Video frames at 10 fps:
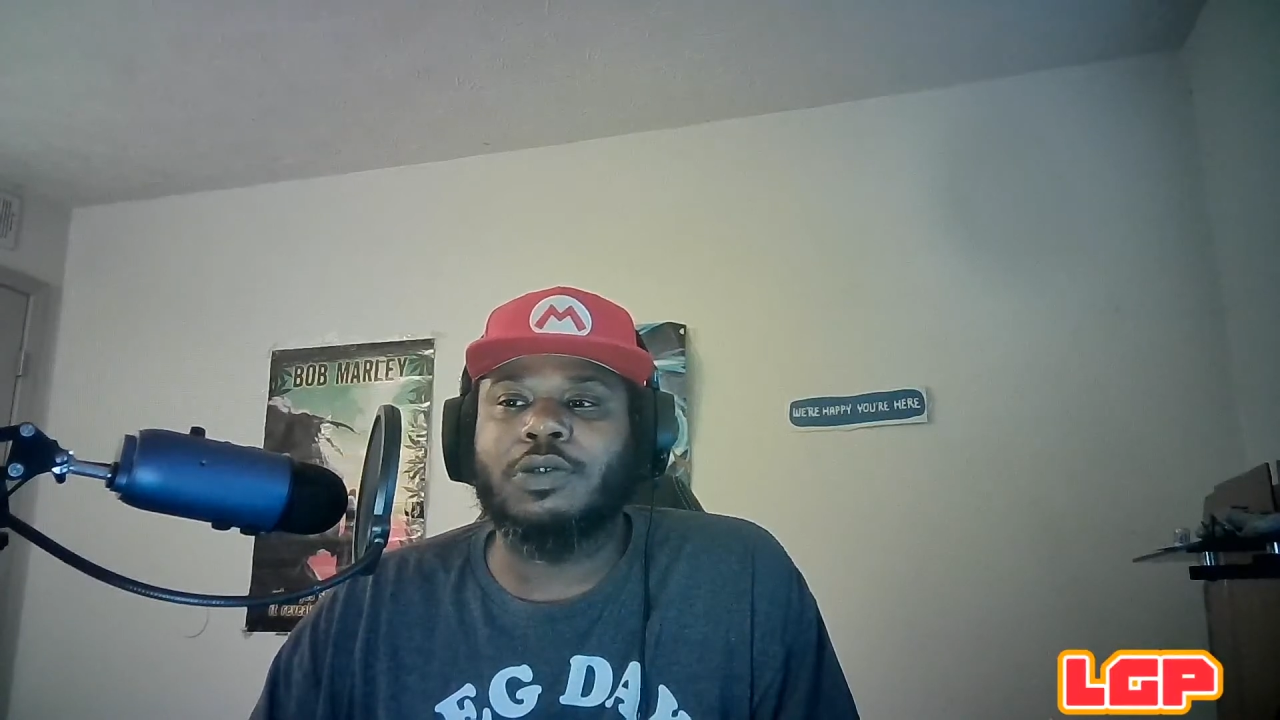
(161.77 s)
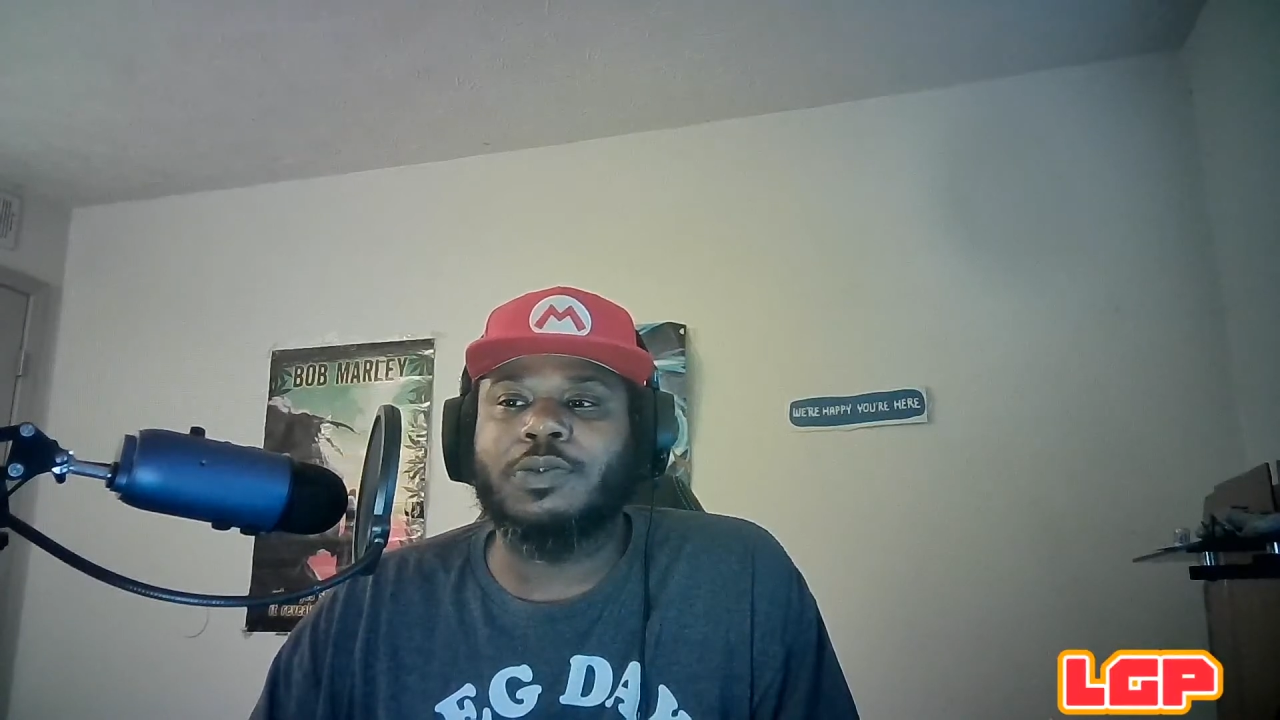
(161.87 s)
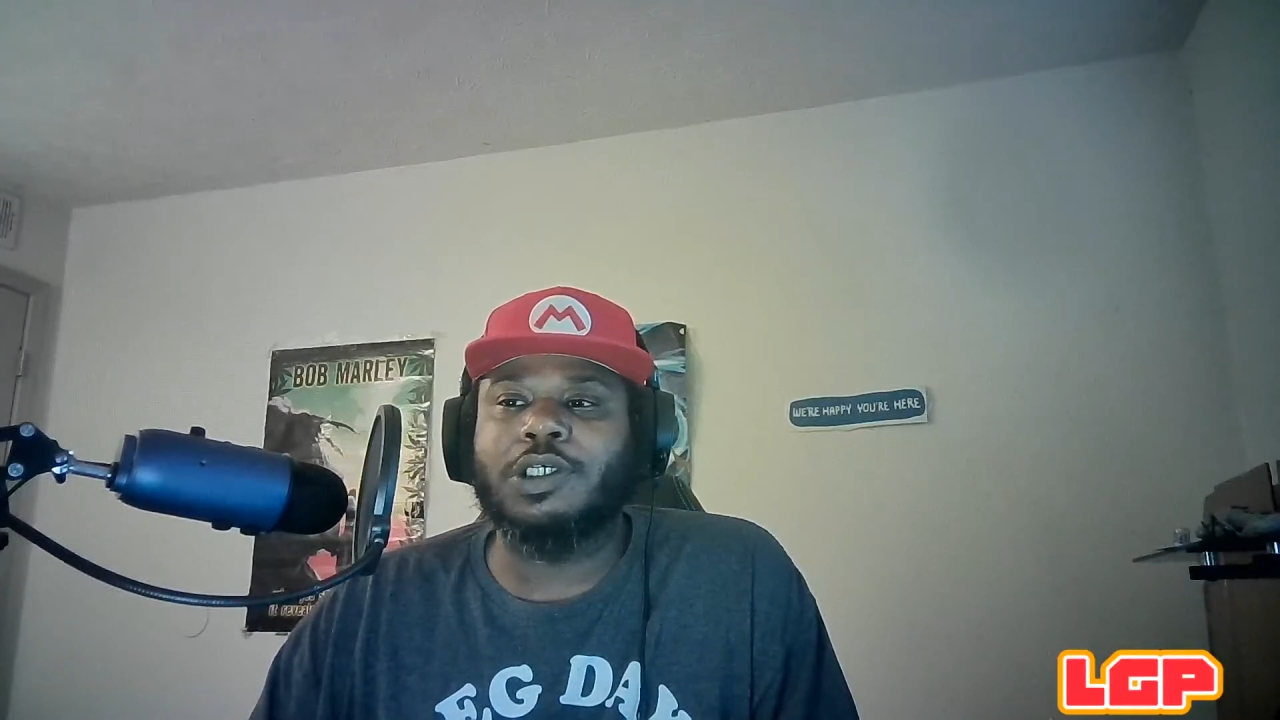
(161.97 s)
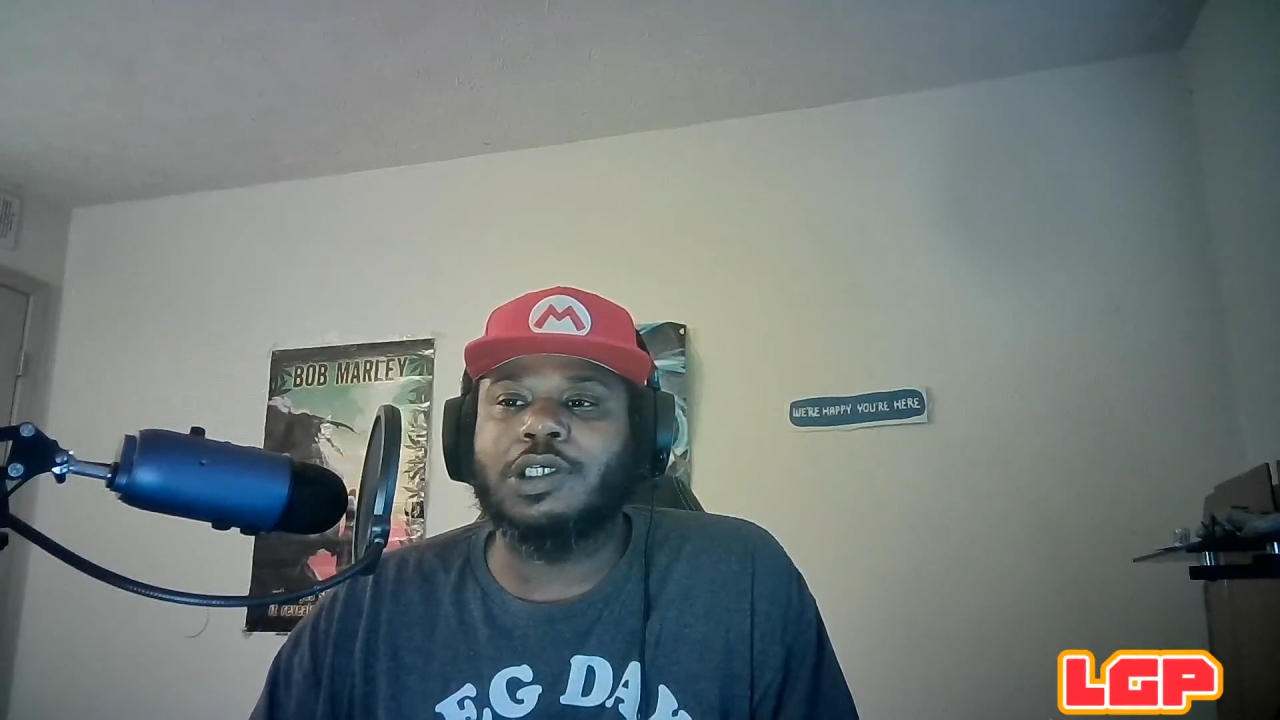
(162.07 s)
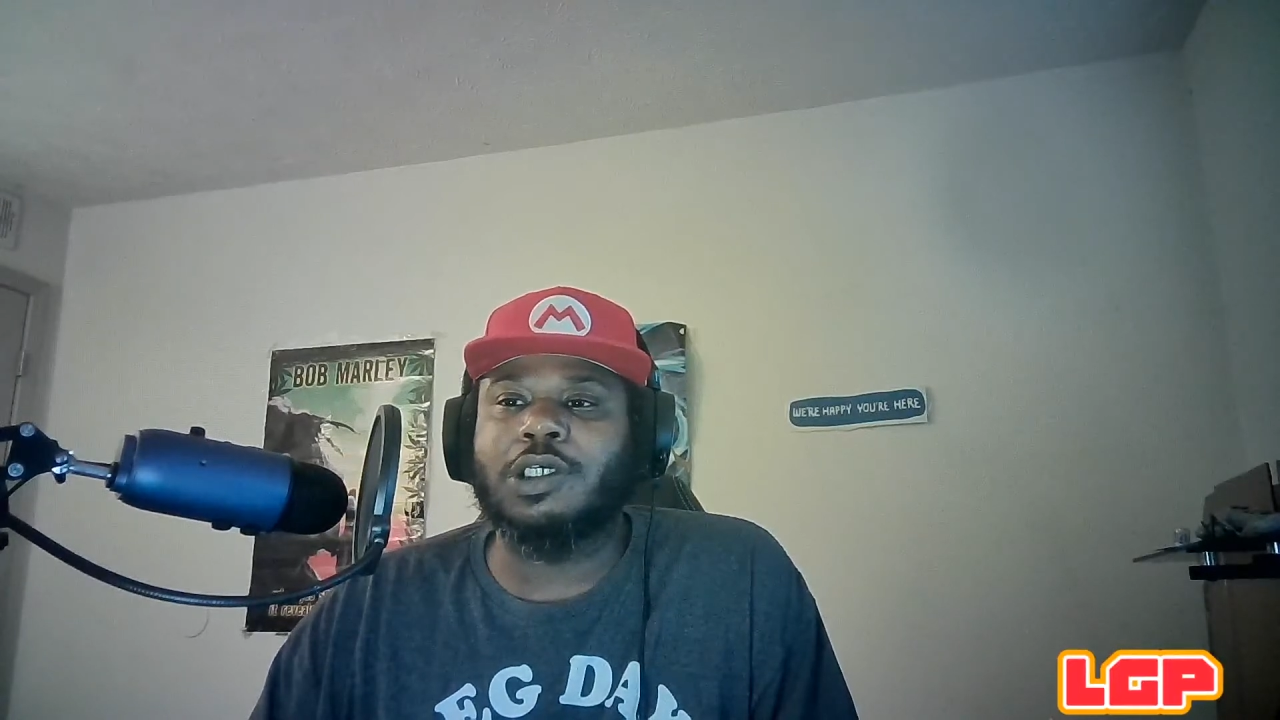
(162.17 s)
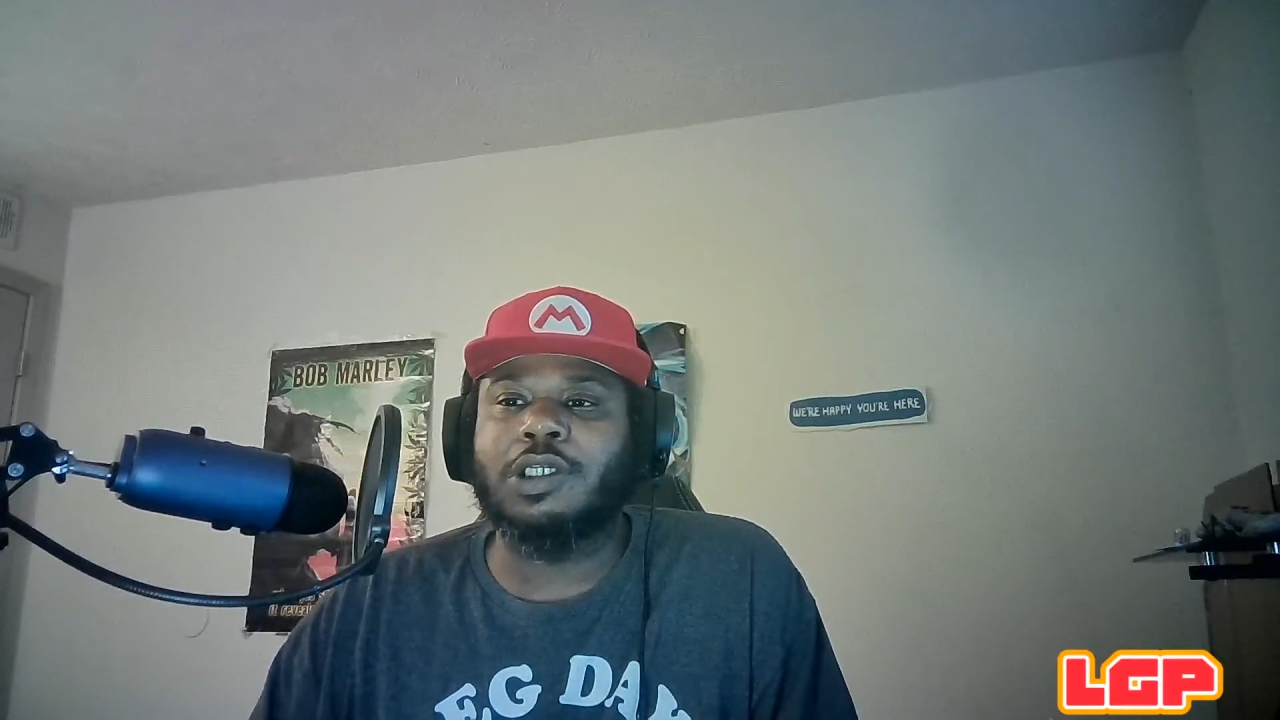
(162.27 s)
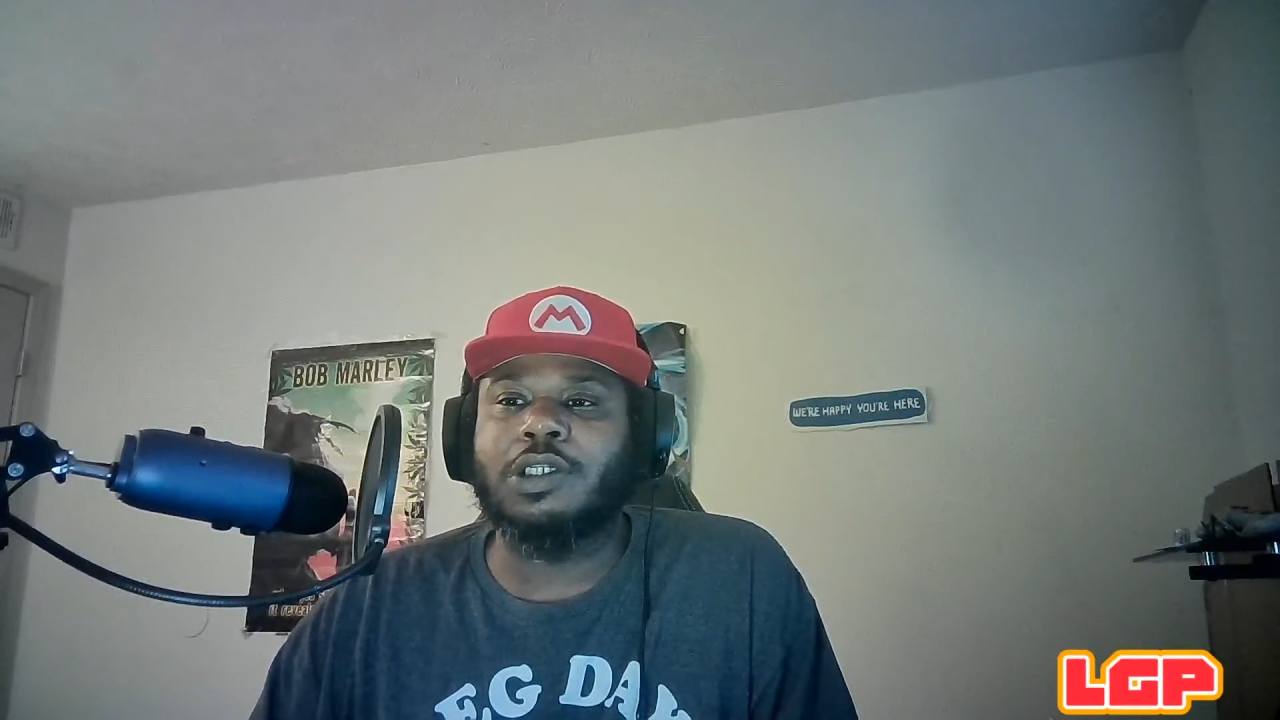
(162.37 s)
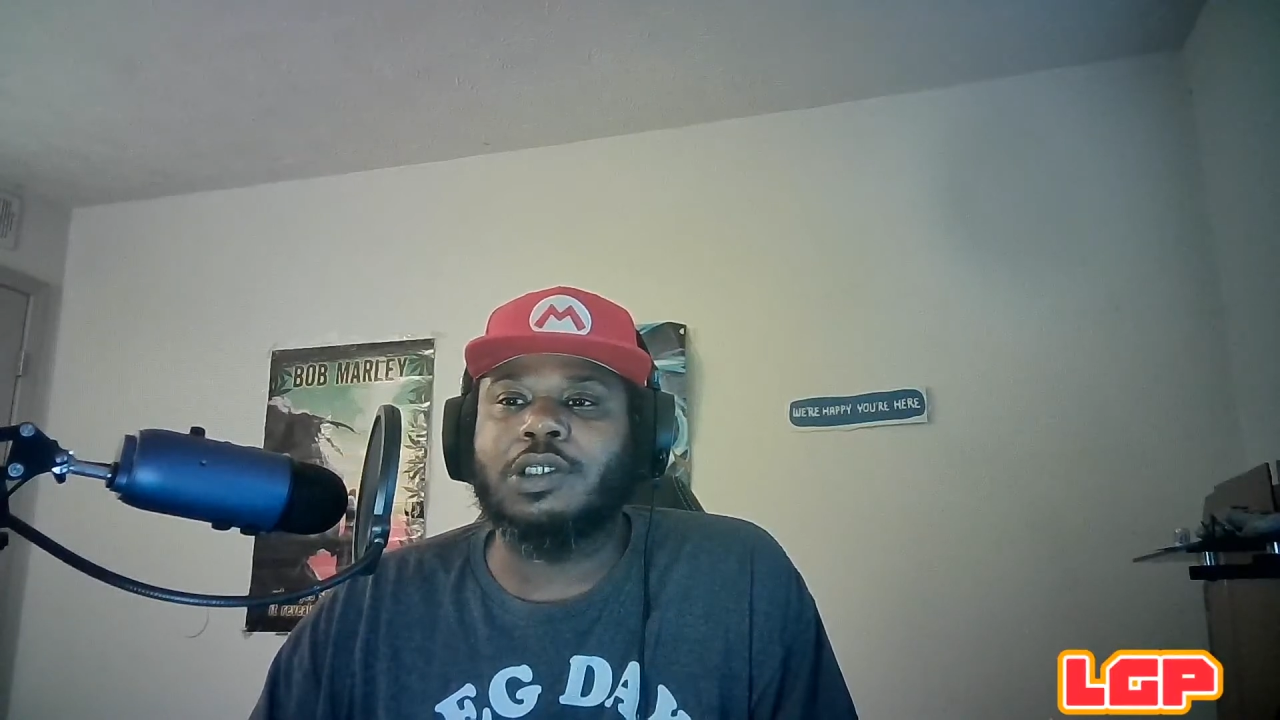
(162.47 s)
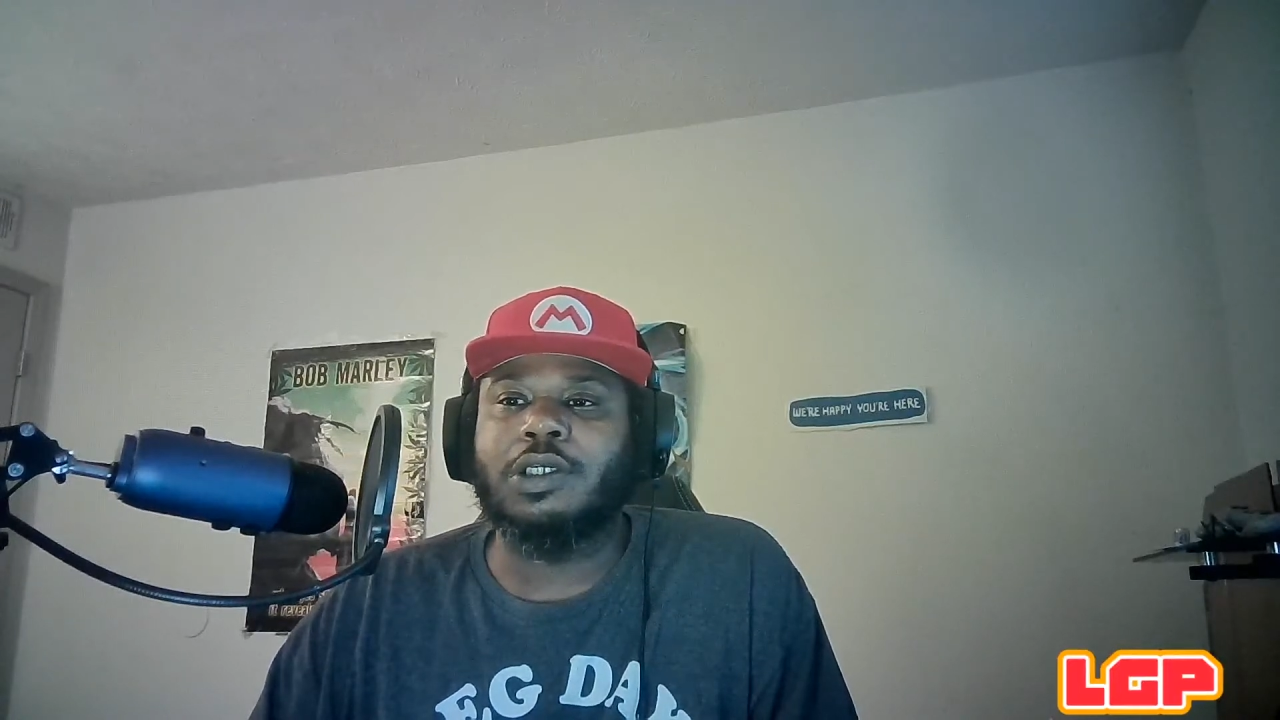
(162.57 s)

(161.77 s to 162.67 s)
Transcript: mean? And,